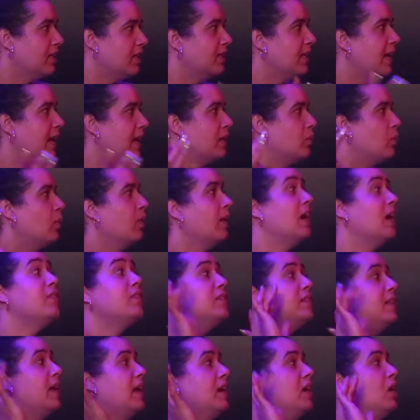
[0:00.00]
Like wherever
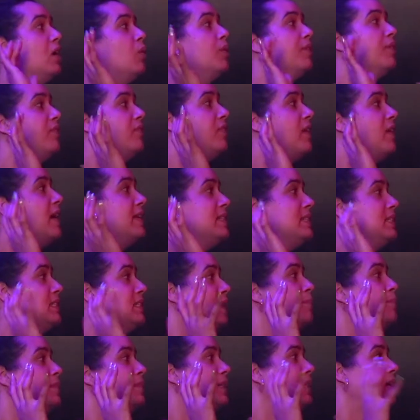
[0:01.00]
they go to find
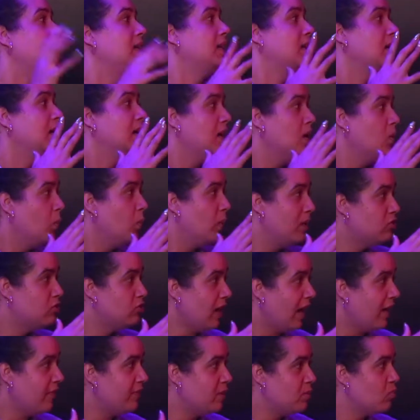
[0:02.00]
something, we
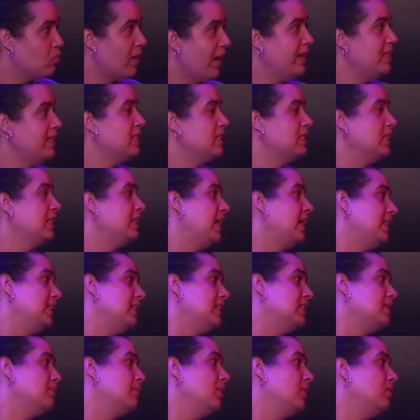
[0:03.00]
drive them right to the Daily
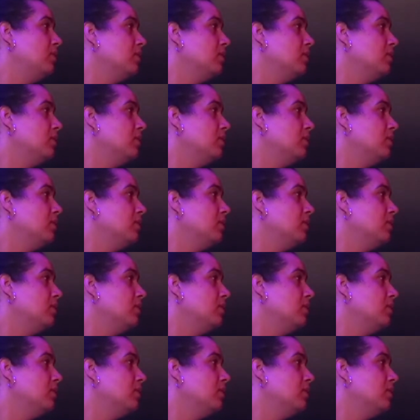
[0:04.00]
Smoke.